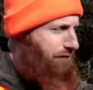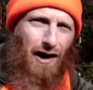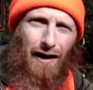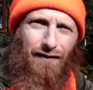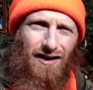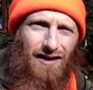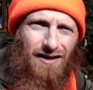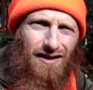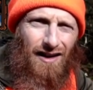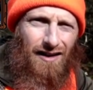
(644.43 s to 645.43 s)
Off traffic.
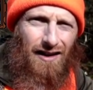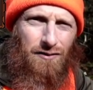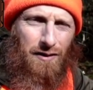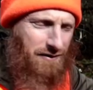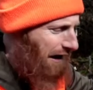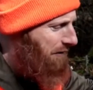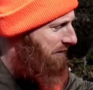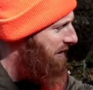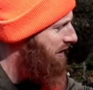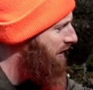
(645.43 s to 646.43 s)
Yeah, that's what was
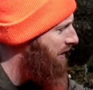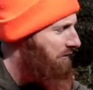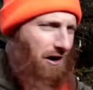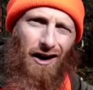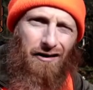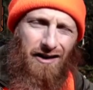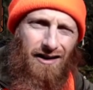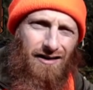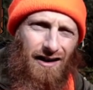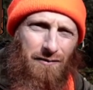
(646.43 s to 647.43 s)
happening. We got
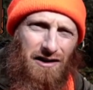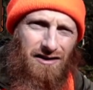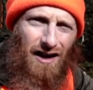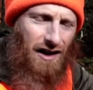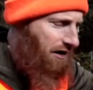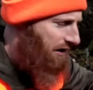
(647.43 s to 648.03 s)
hungry. Did I mention